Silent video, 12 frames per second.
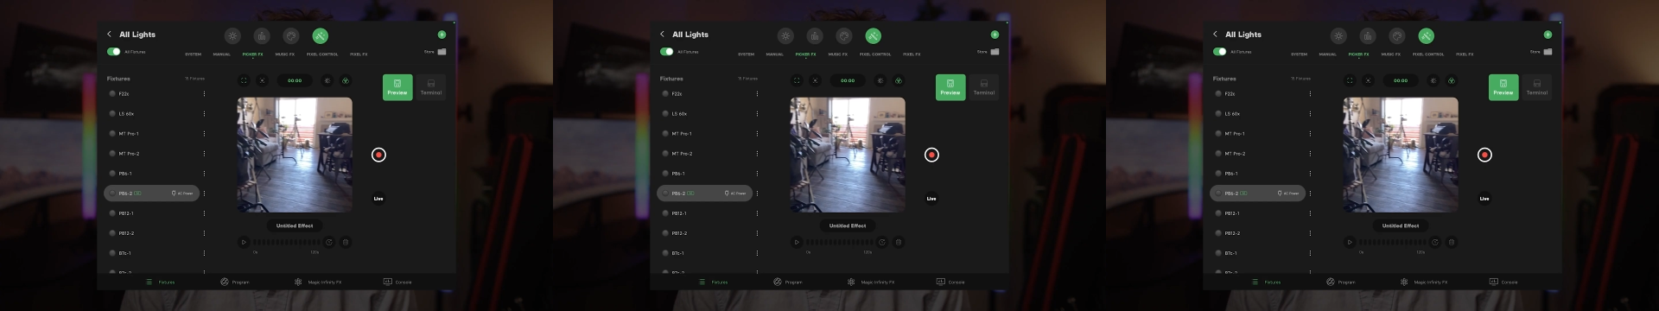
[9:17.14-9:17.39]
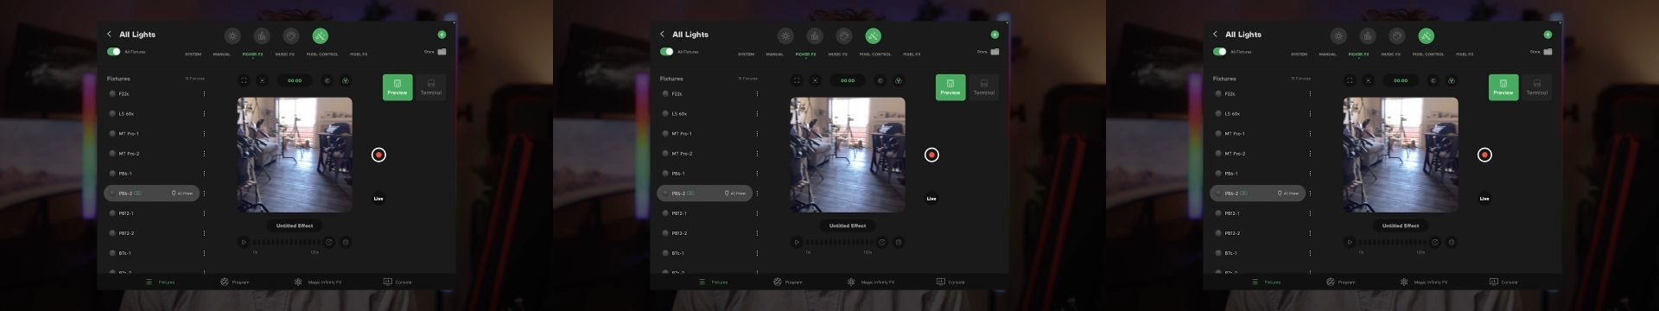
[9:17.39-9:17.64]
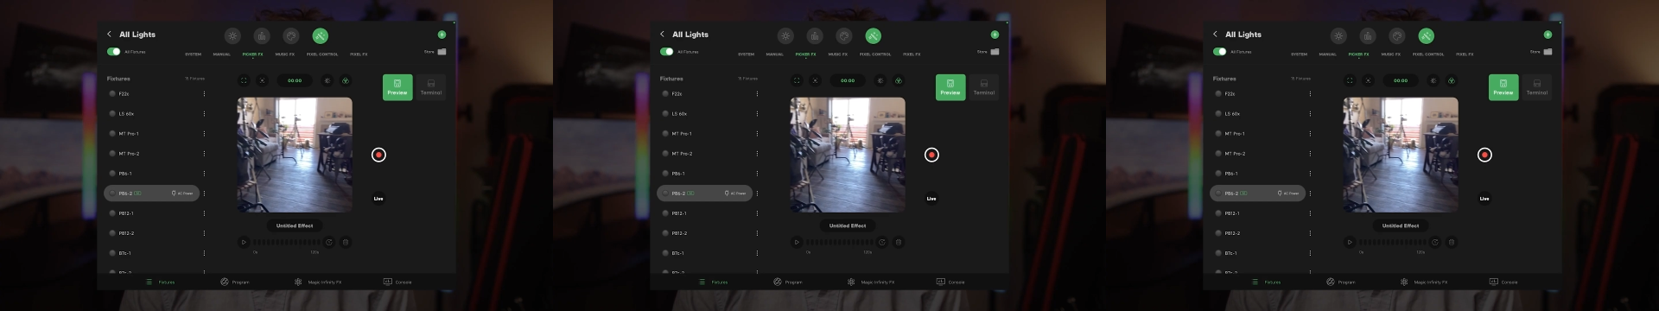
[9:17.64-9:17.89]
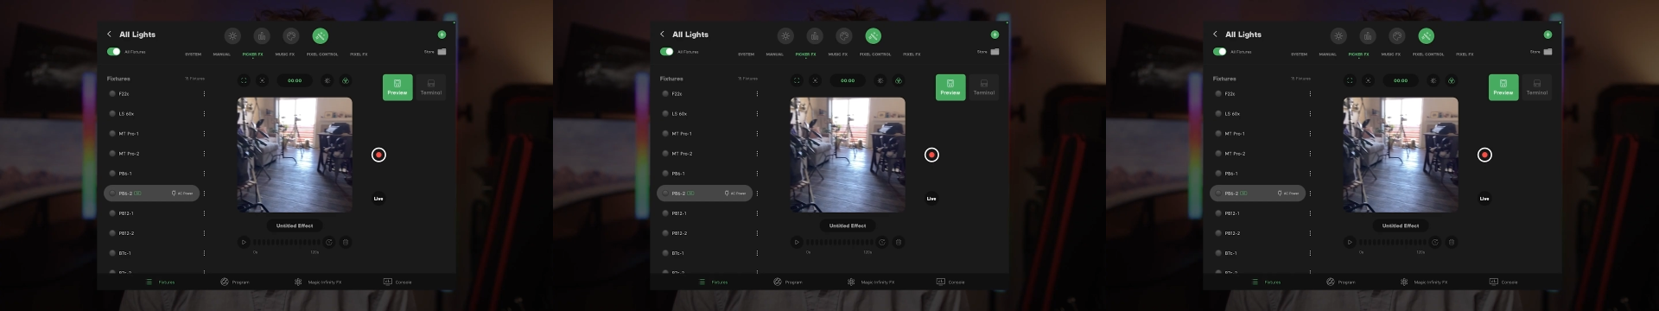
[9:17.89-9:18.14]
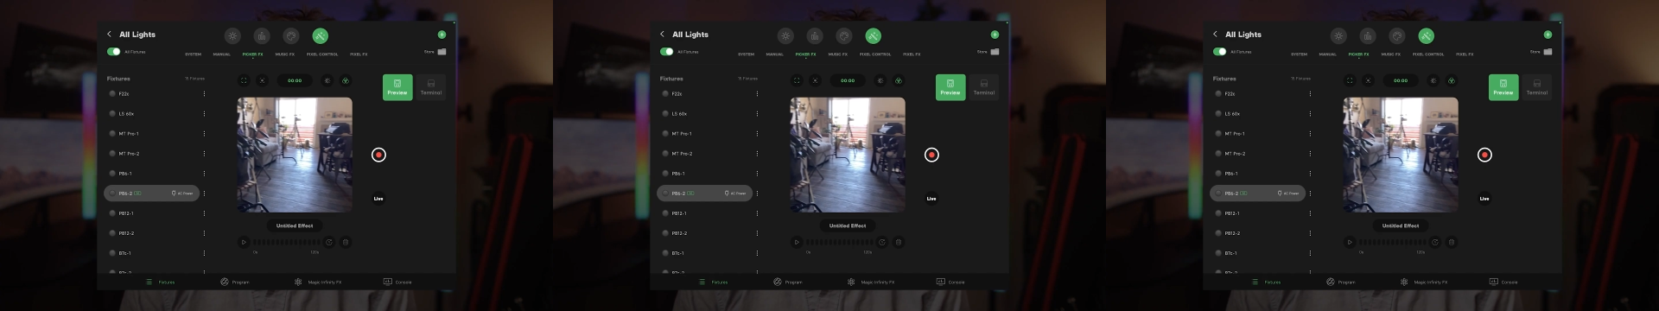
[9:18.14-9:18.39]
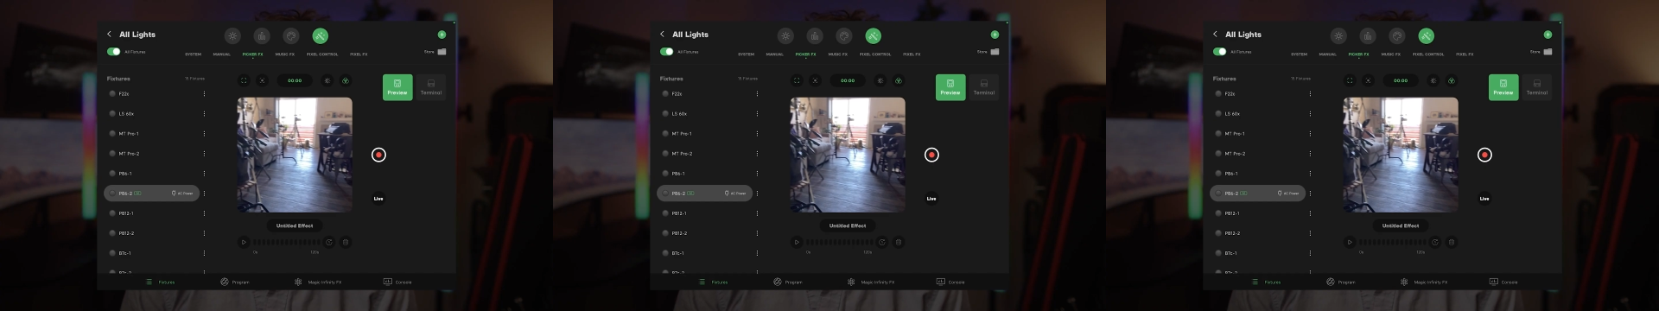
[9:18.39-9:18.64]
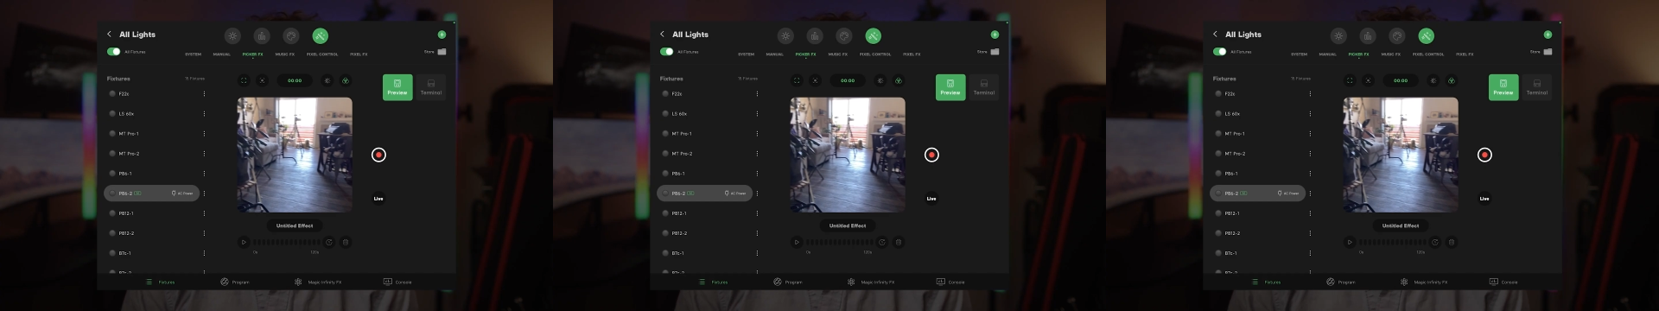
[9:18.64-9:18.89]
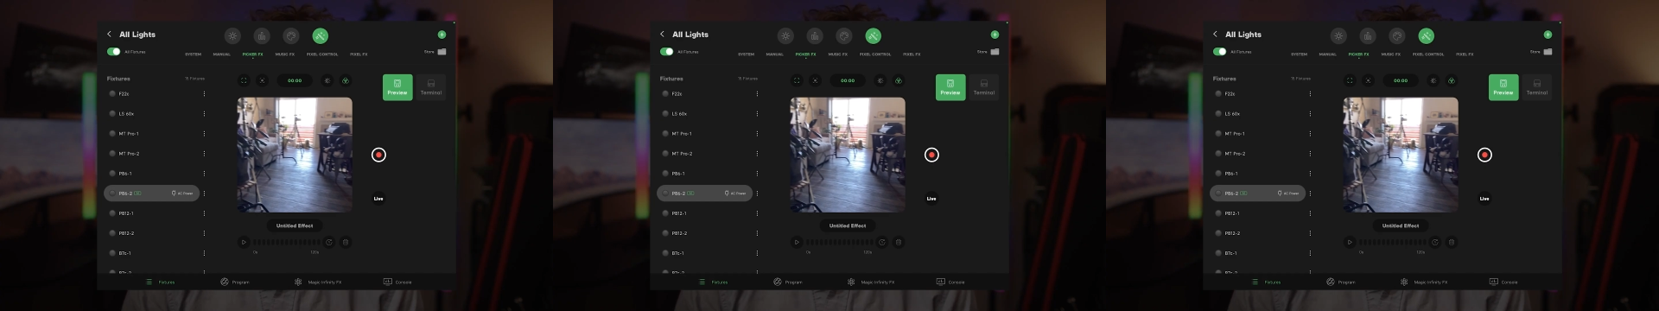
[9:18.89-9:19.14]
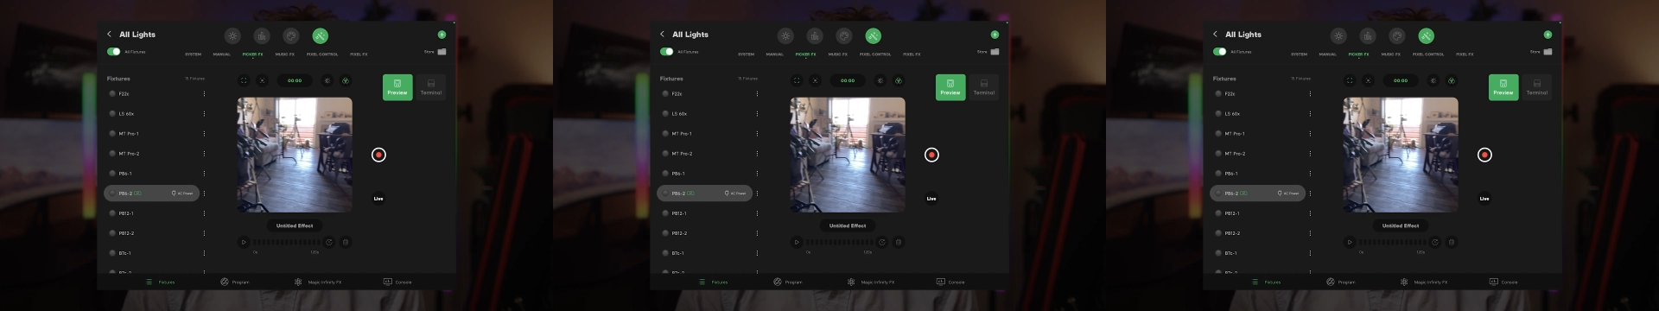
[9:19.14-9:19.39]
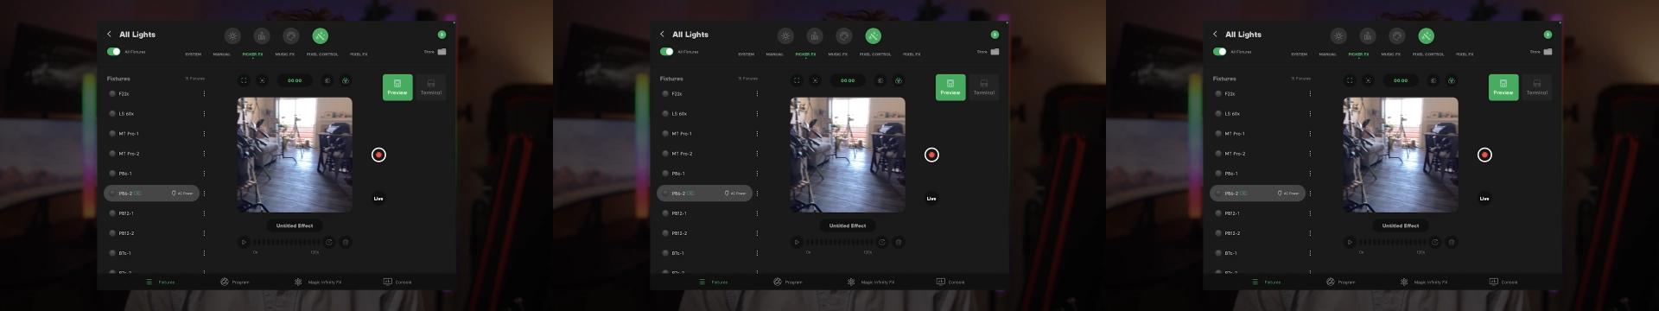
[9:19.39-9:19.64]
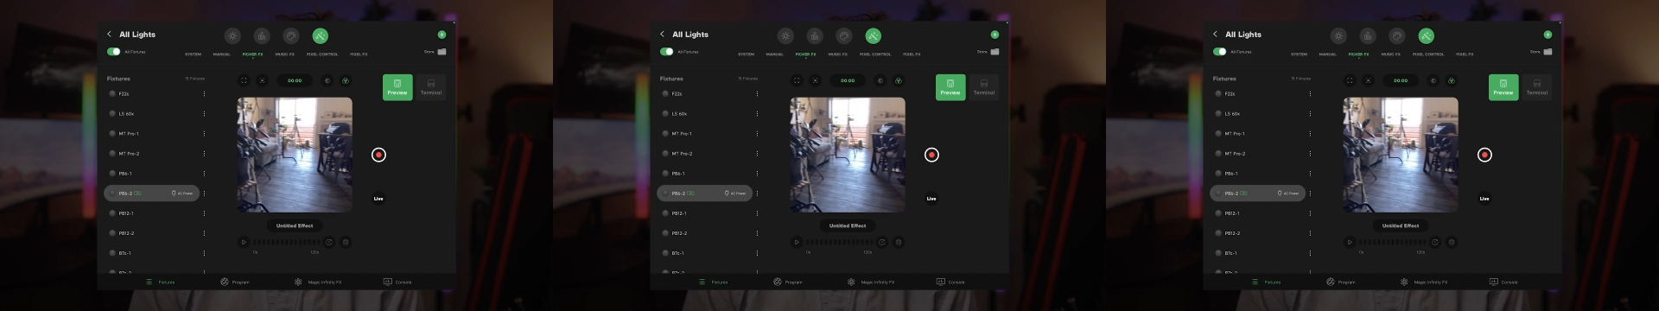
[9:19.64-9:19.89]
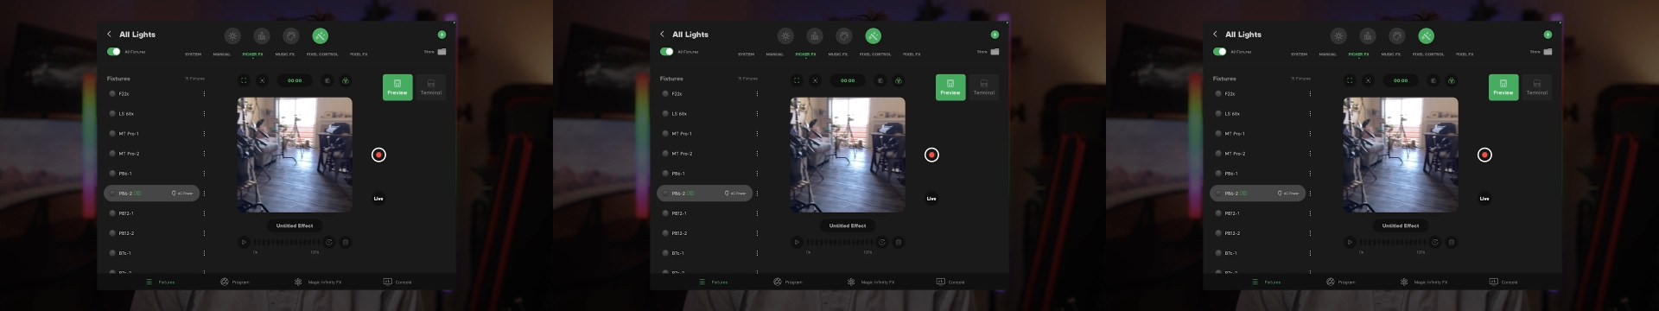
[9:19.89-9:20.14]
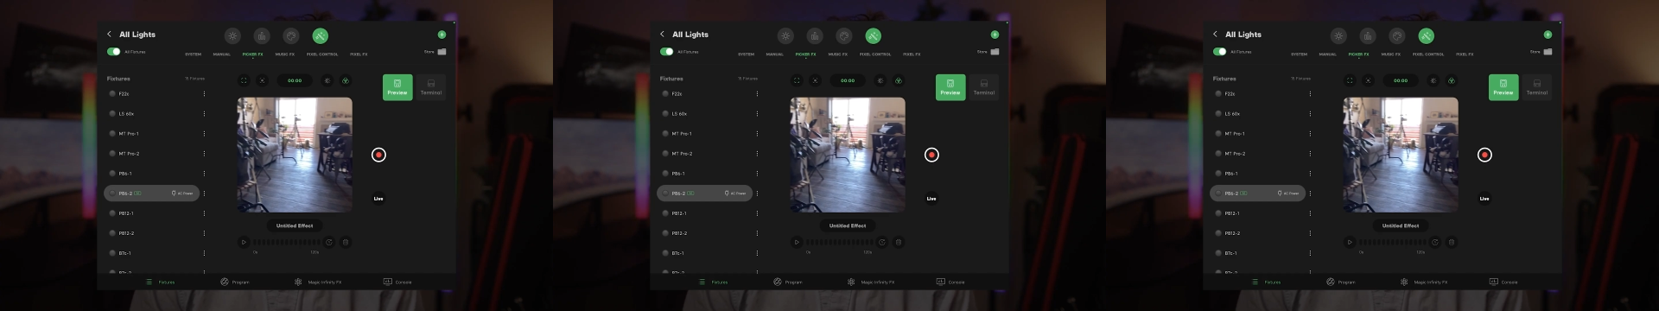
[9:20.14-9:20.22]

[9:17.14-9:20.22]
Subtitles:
No face is visible, so there are no lips to read.